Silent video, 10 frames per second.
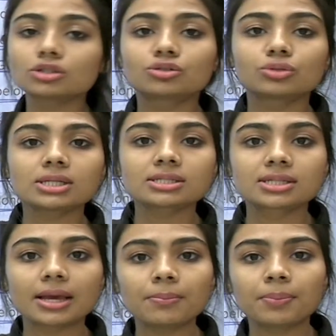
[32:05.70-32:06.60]
to the
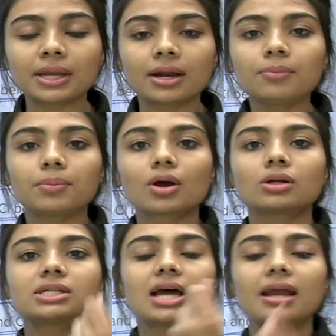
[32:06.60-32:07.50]
same period
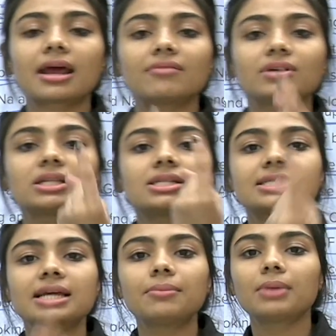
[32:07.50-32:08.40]
because they are having the
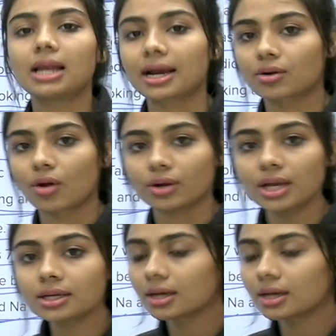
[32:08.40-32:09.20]
same electronic